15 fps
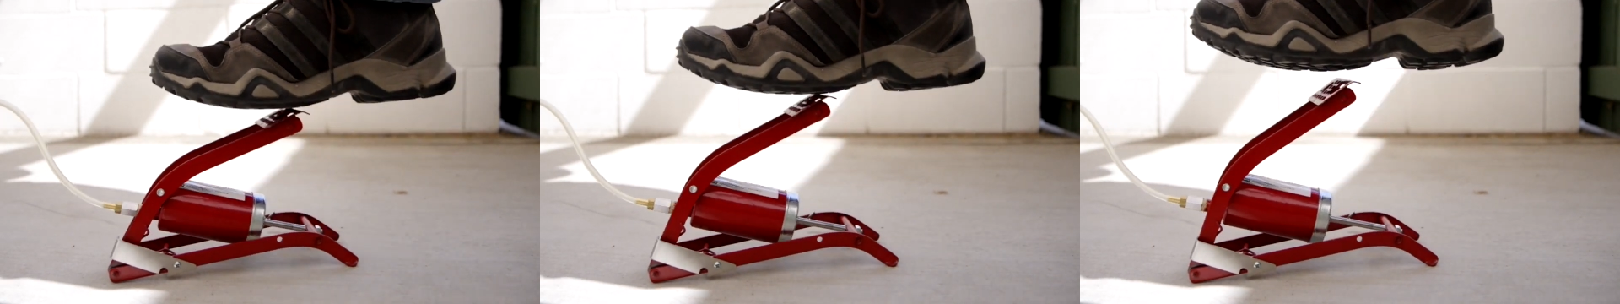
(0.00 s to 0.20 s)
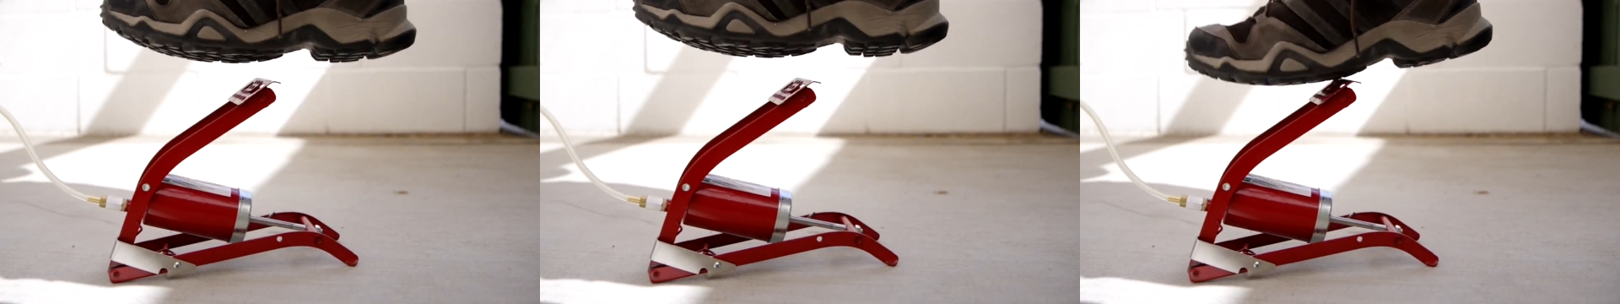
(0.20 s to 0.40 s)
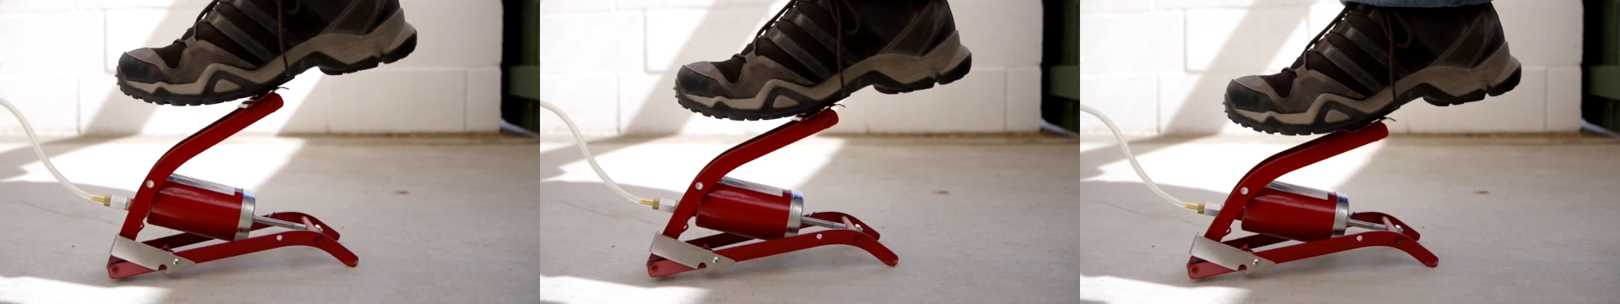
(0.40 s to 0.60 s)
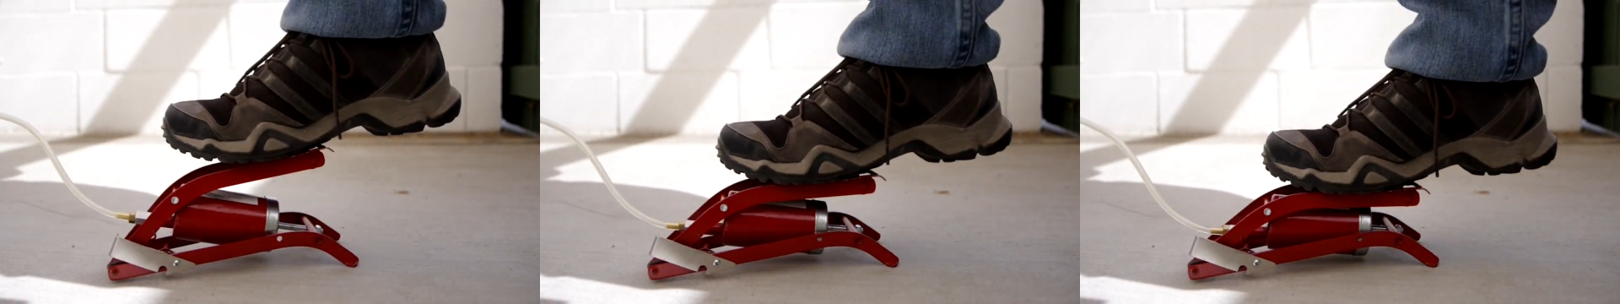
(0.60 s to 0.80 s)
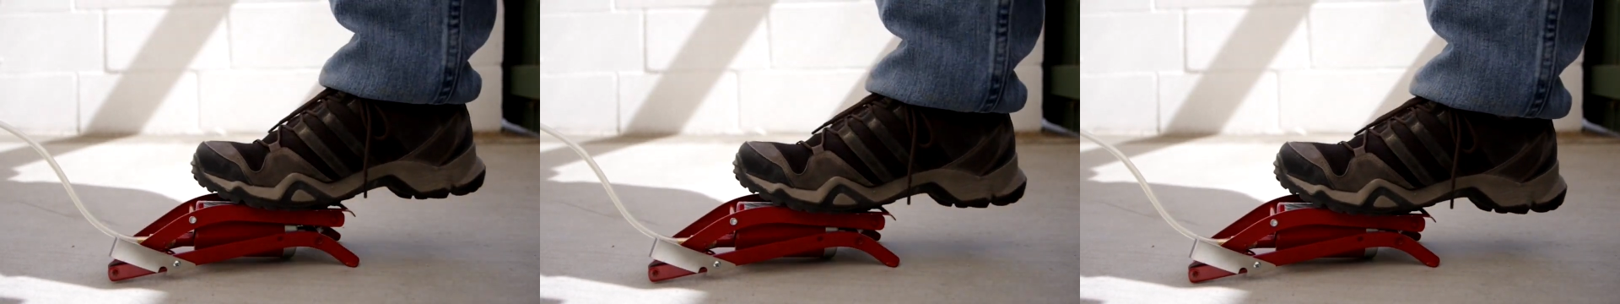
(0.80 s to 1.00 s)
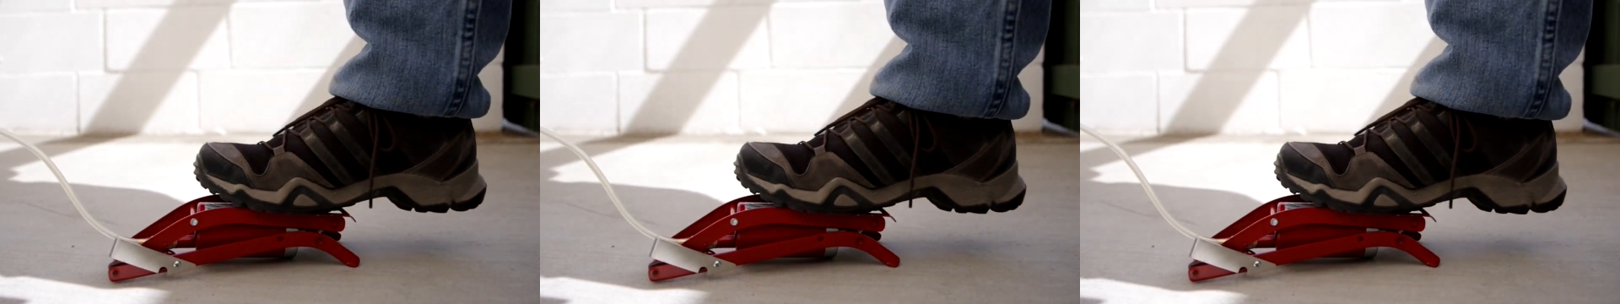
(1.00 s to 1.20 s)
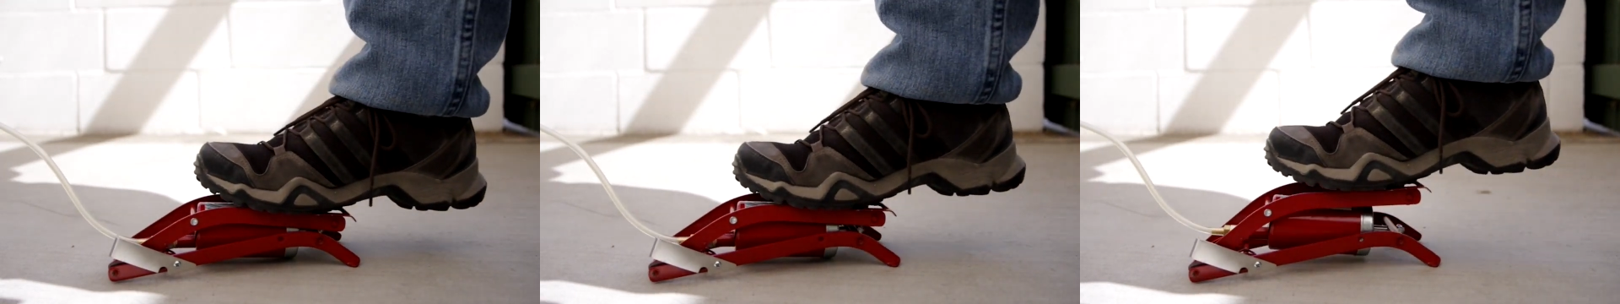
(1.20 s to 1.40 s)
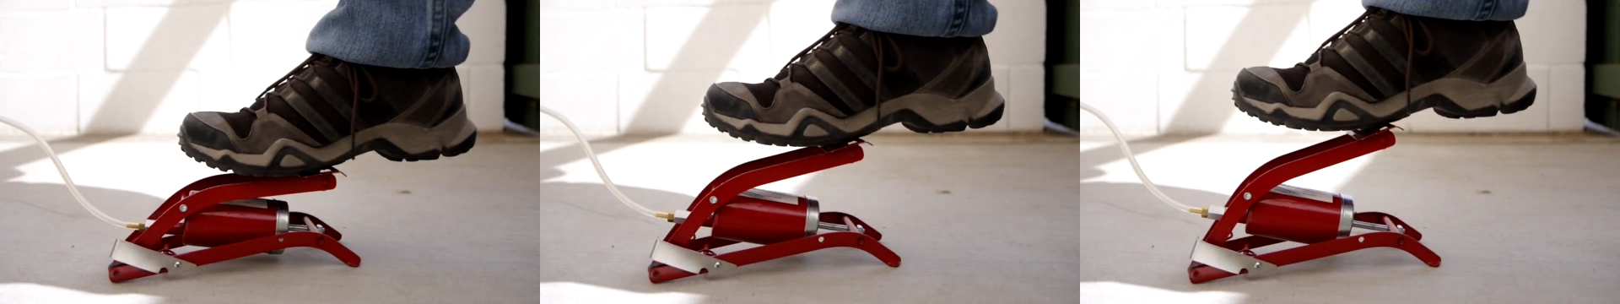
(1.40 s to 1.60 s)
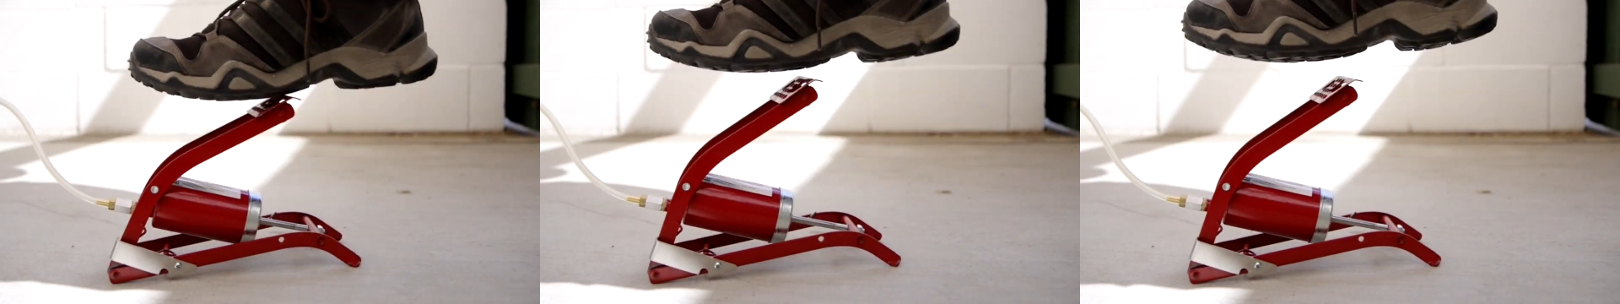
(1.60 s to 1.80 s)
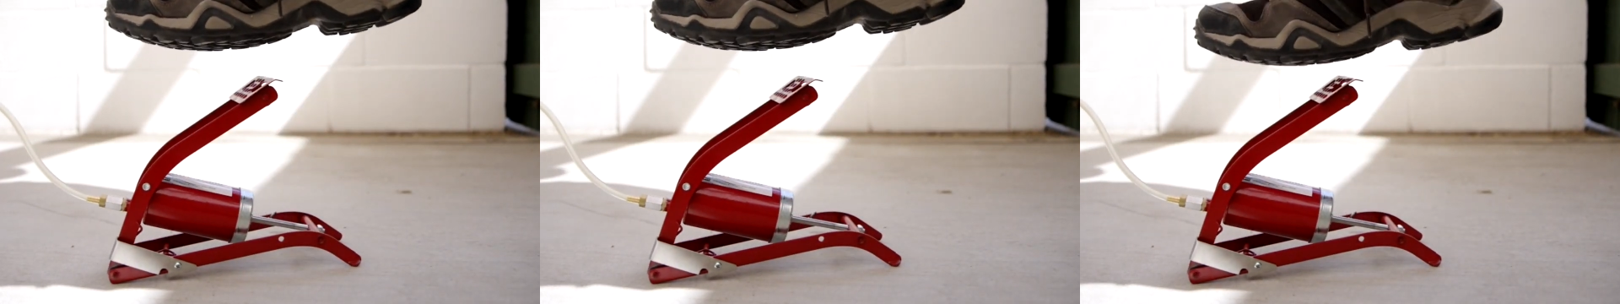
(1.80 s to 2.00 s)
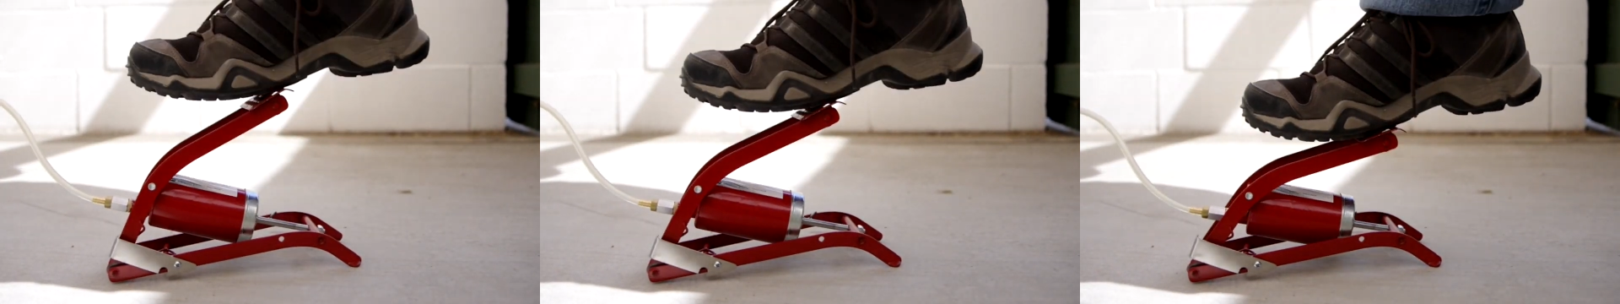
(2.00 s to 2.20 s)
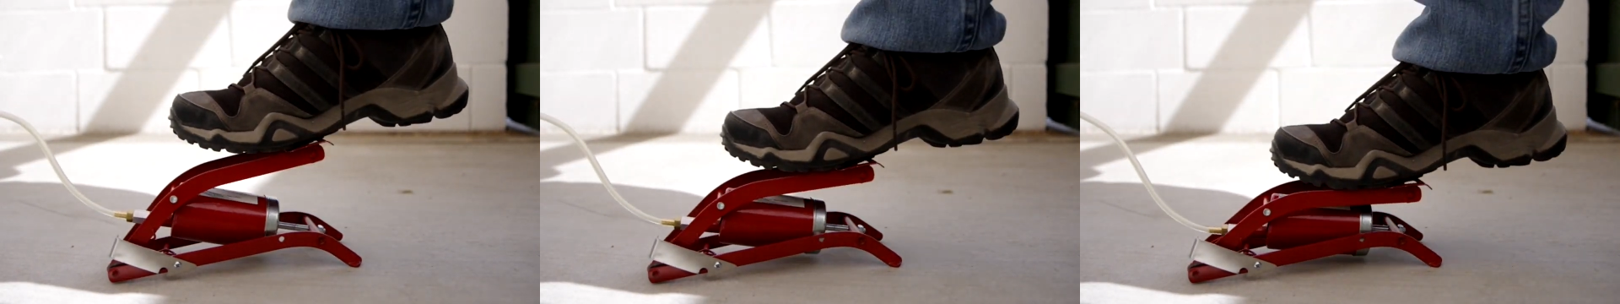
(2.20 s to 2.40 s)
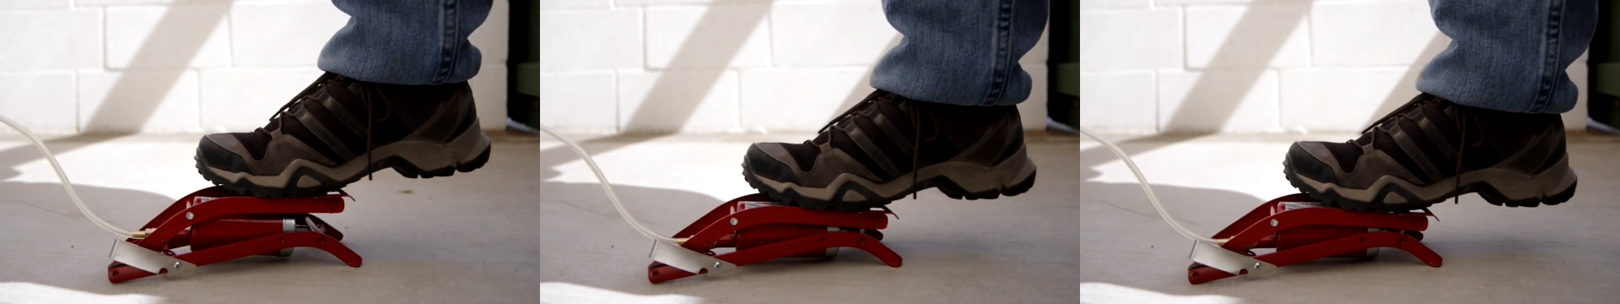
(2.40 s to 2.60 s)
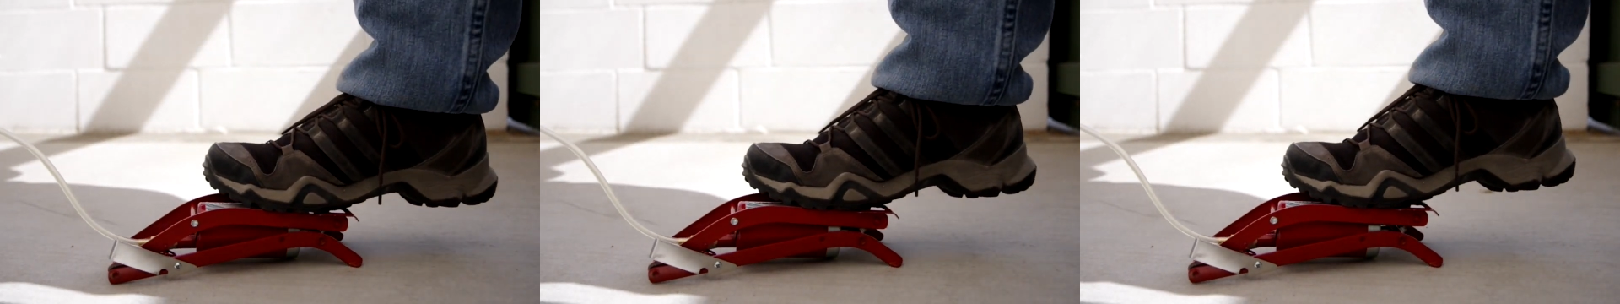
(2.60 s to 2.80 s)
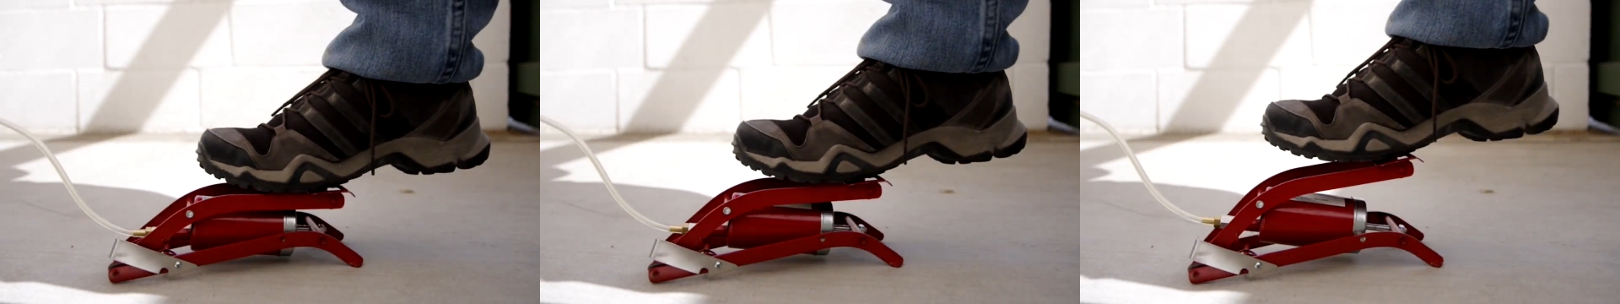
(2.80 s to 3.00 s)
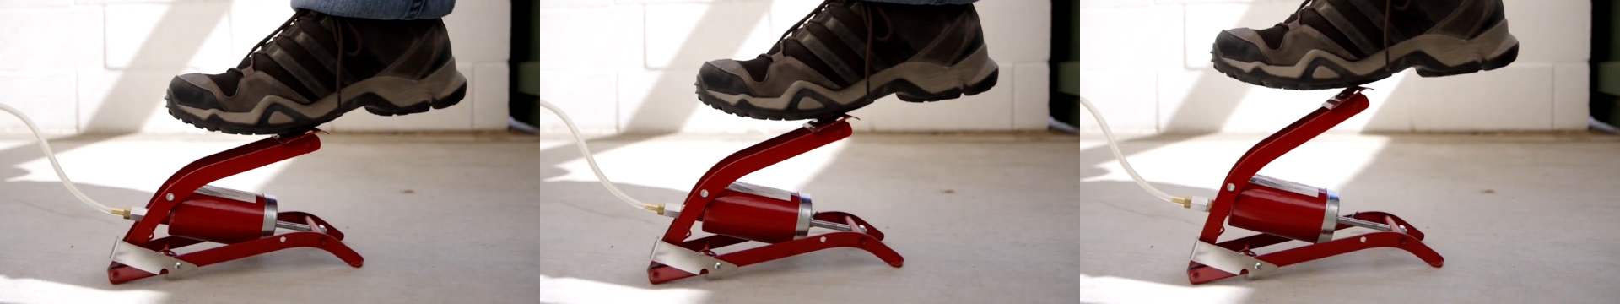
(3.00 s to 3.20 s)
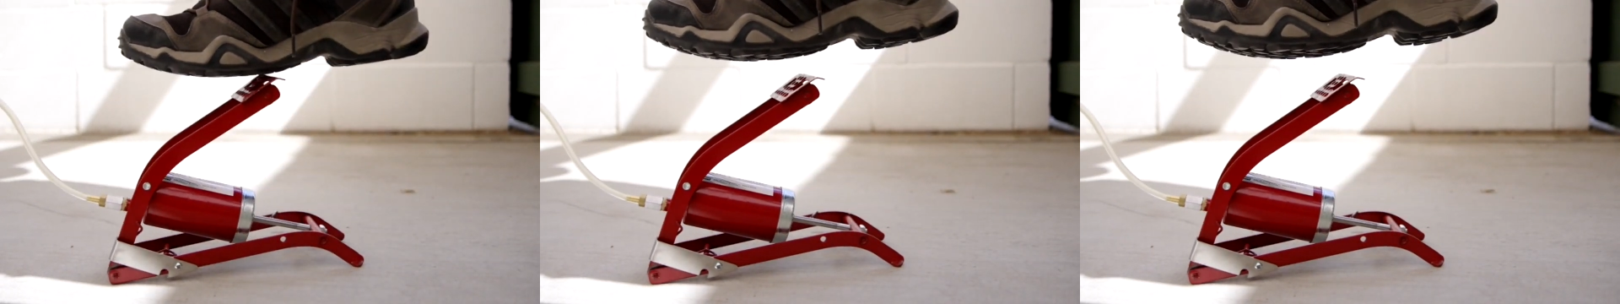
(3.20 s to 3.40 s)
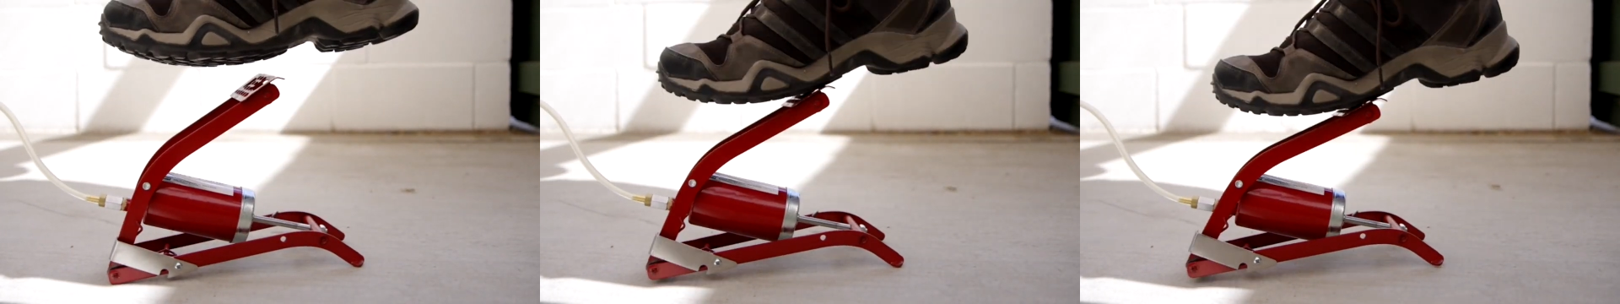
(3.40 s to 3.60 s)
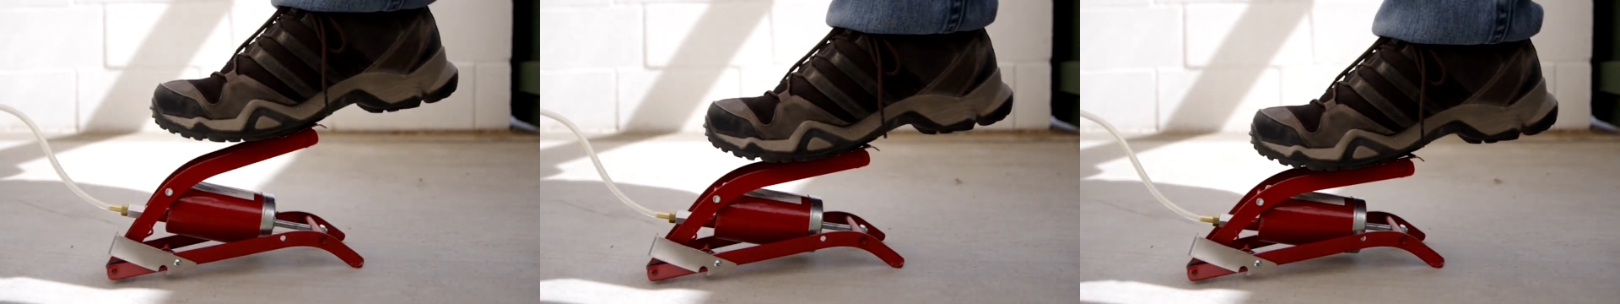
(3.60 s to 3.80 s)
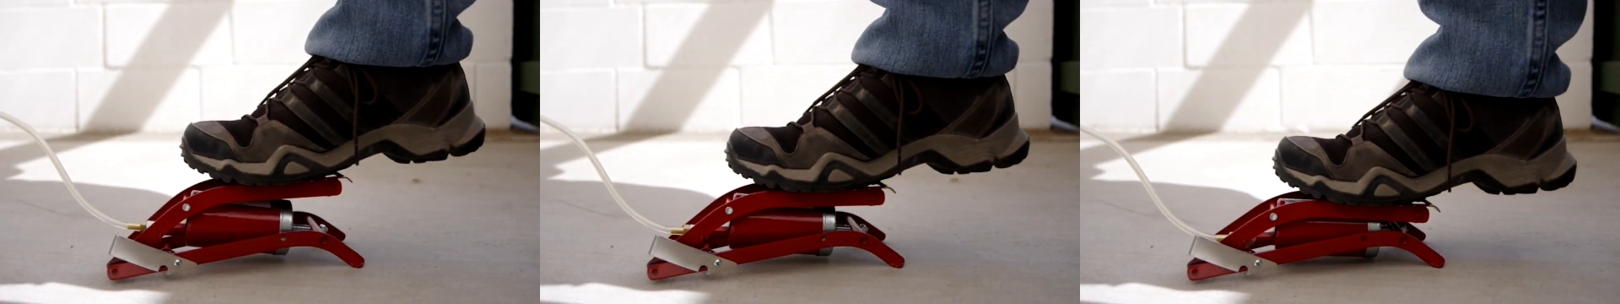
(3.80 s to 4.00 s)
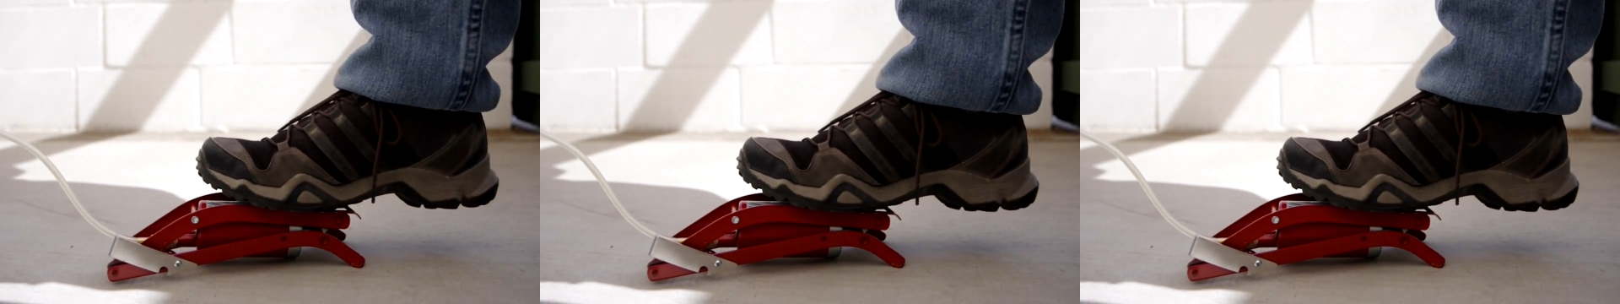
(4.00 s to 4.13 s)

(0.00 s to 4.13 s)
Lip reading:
No face is visible, so there are no lips to read.